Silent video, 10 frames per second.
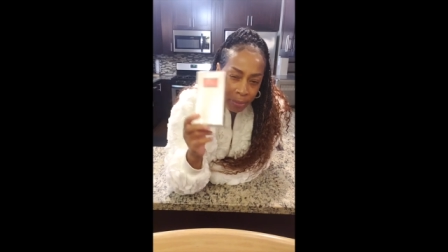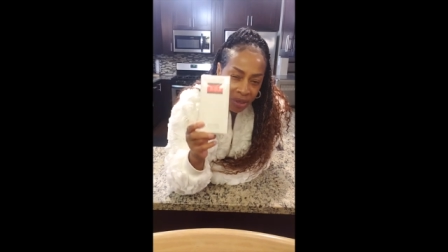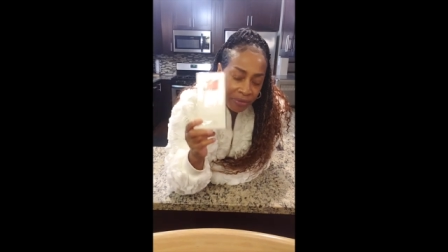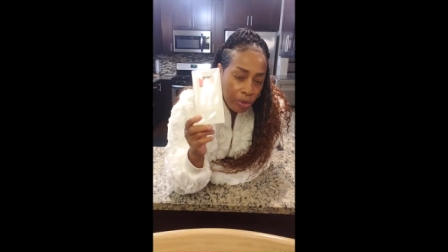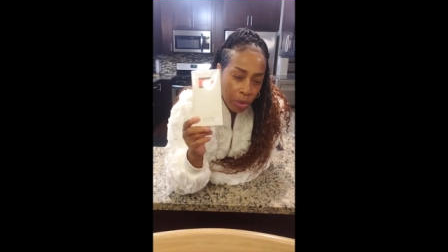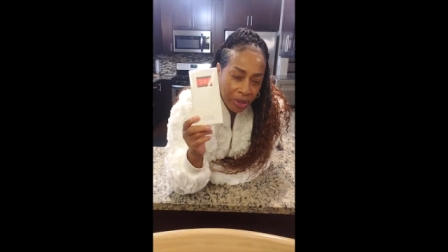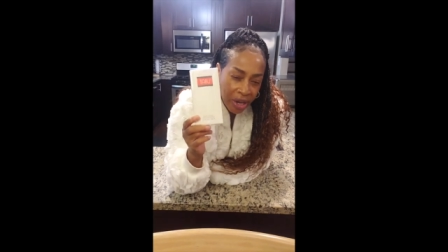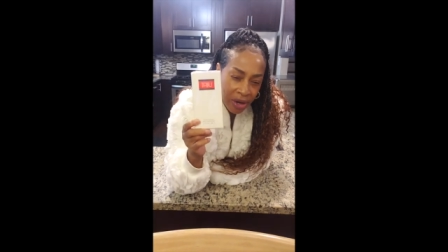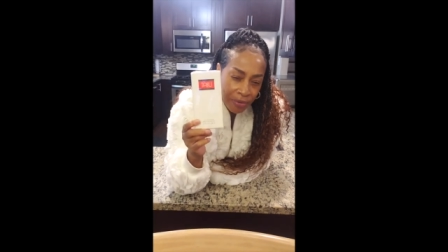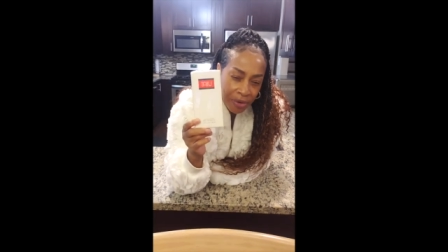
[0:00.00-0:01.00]
But if you want an
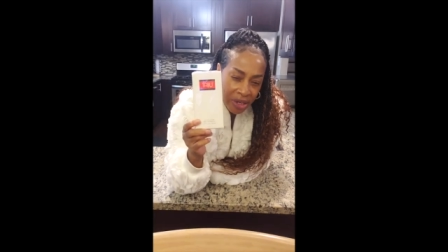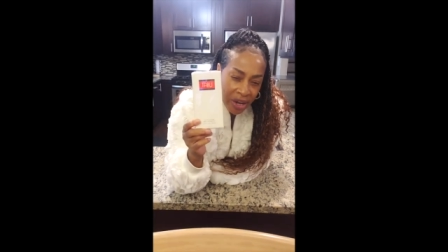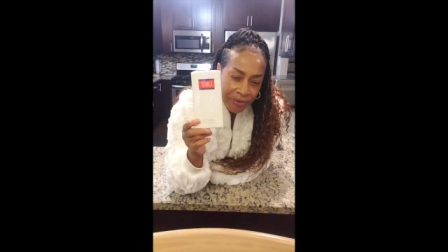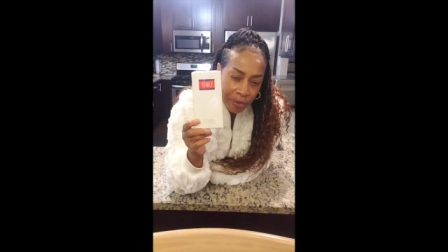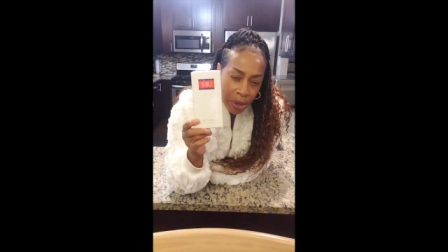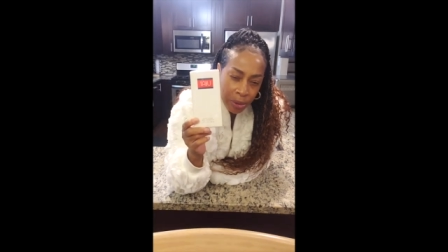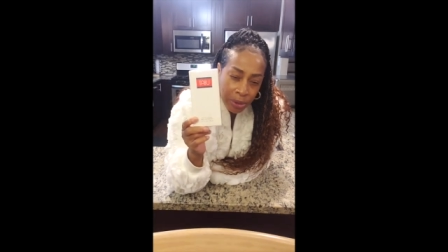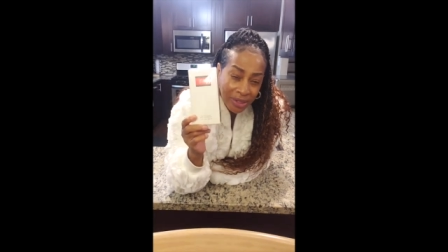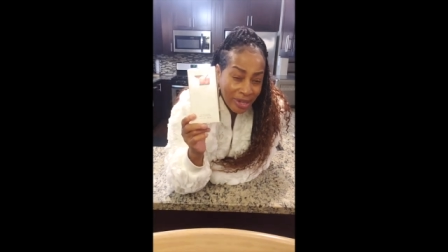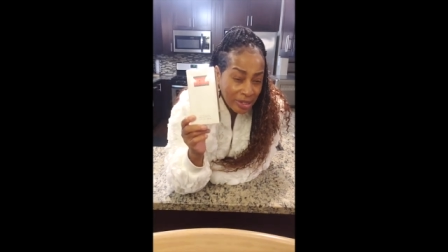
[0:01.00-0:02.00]
everyday
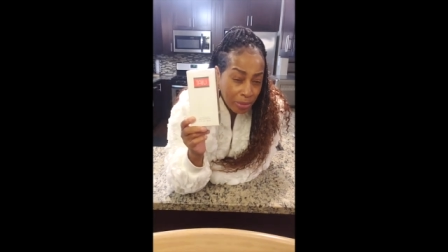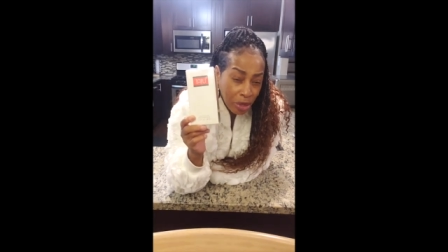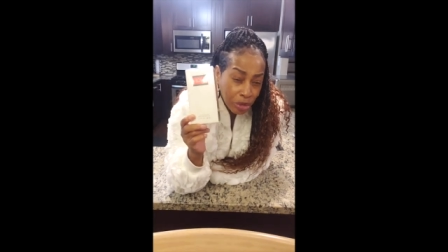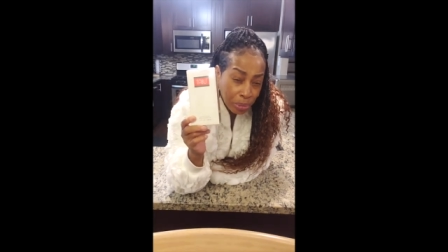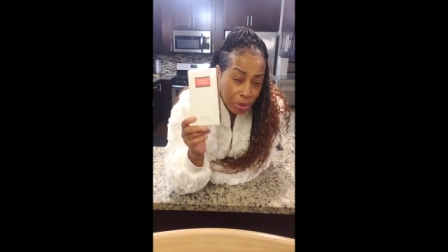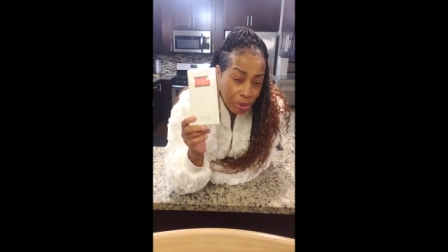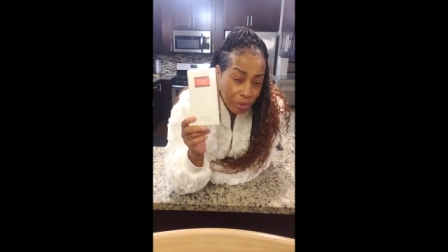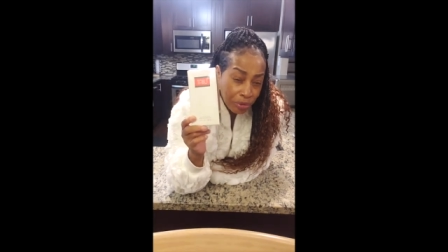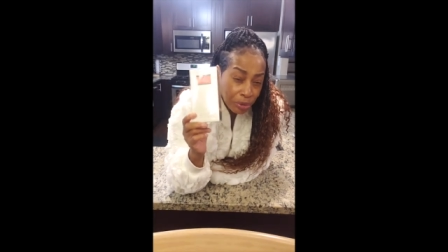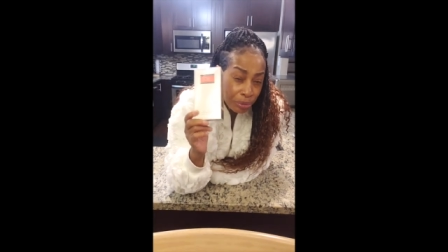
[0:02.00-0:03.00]
fragrance that smells
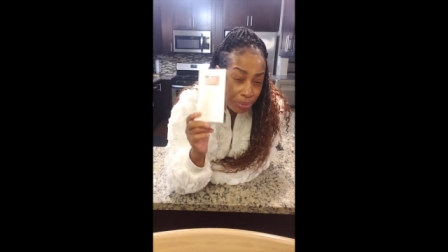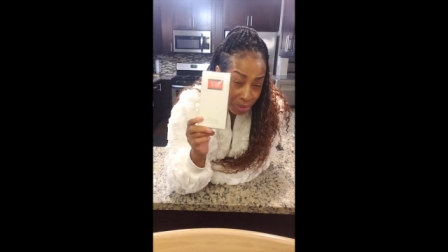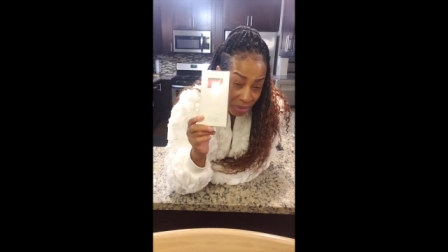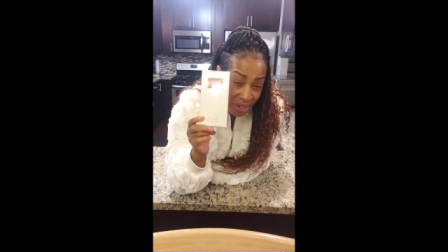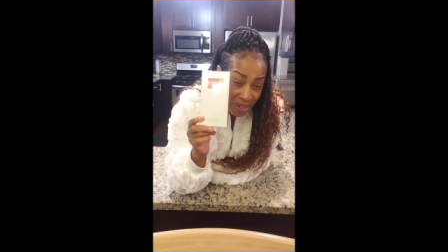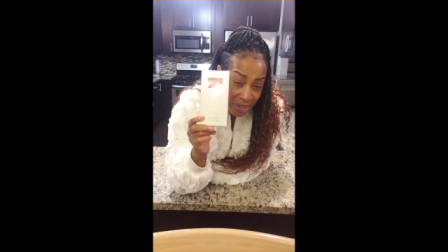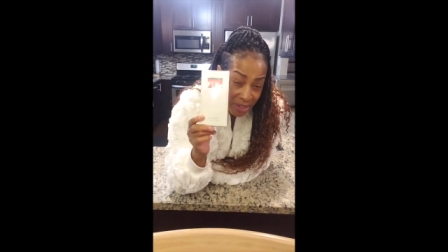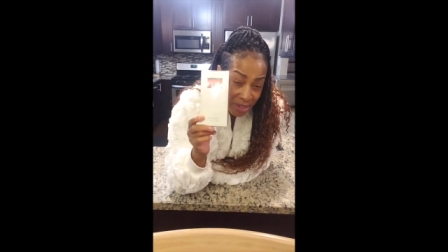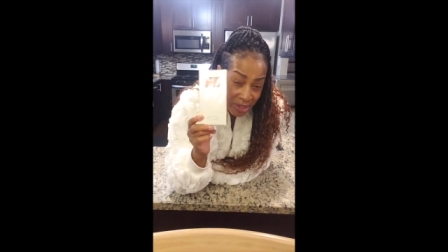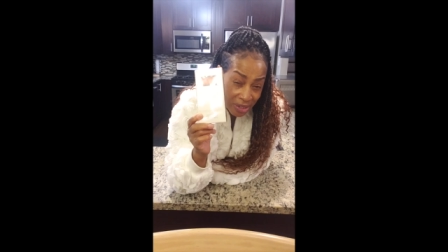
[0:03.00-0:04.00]
beautiful, it's
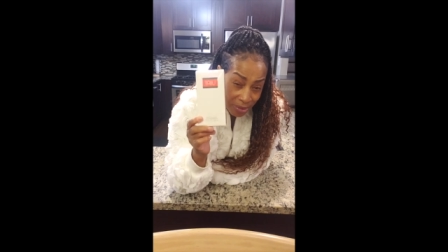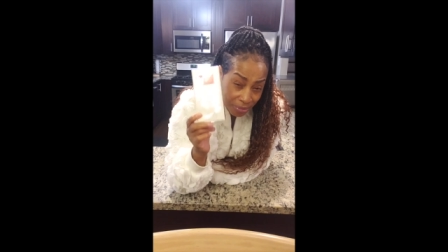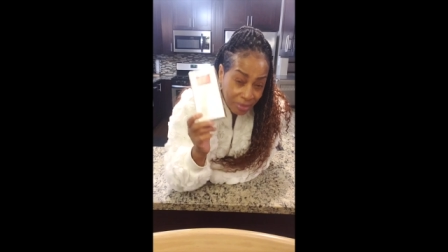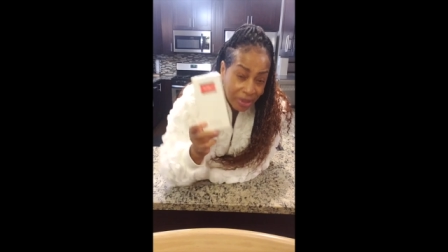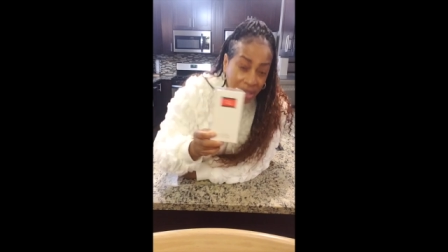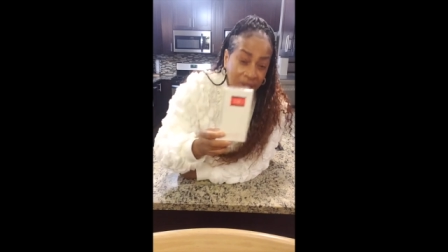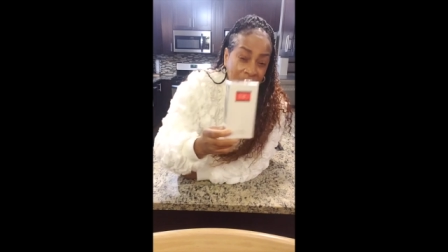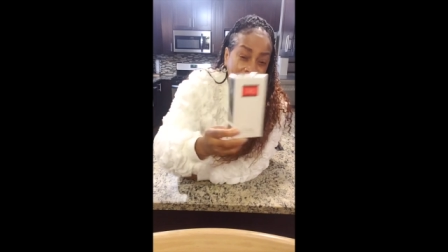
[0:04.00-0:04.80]
this. It's